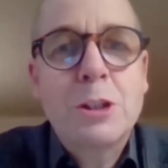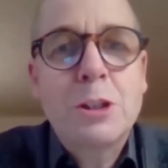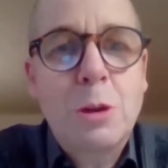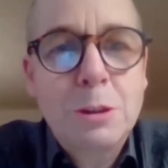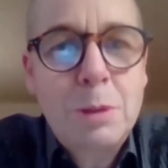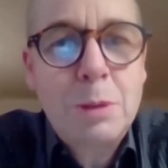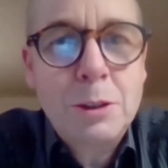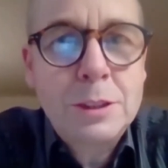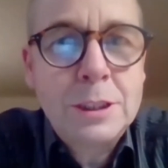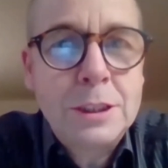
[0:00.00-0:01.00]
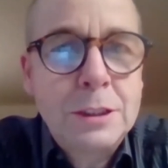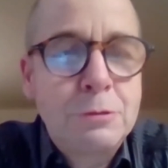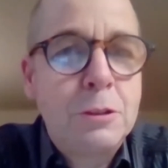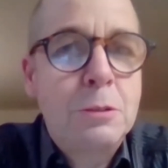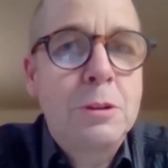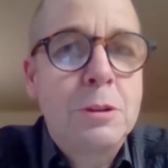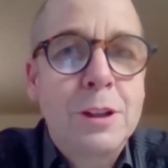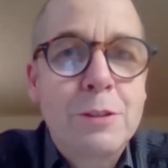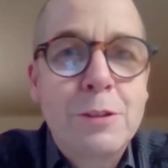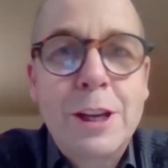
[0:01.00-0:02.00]
talked about the informal
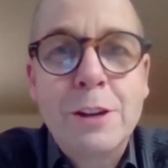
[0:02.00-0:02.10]
living